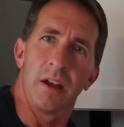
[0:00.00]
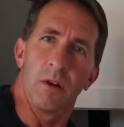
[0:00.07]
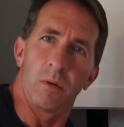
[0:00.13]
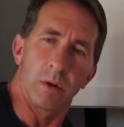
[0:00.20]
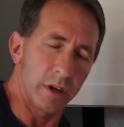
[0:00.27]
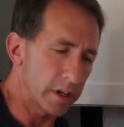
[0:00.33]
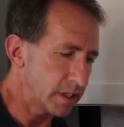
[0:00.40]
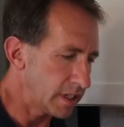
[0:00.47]

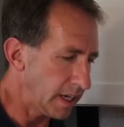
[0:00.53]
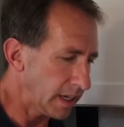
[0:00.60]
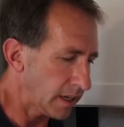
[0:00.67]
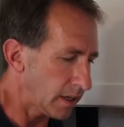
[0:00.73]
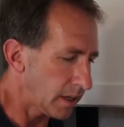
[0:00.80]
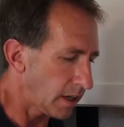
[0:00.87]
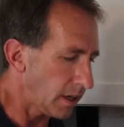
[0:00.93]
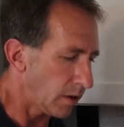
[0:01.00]
We're going to take
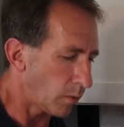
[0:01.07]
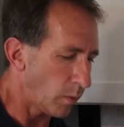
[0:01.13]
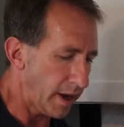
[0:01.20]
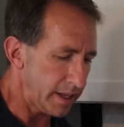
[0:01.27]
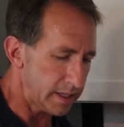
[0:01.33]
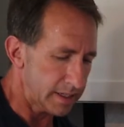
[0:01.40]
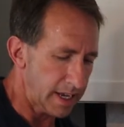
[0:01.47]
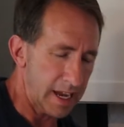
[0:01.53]
a
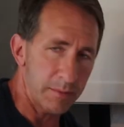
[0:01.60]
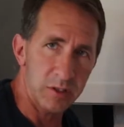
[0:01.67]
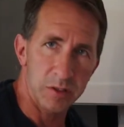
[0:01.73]
wet, damp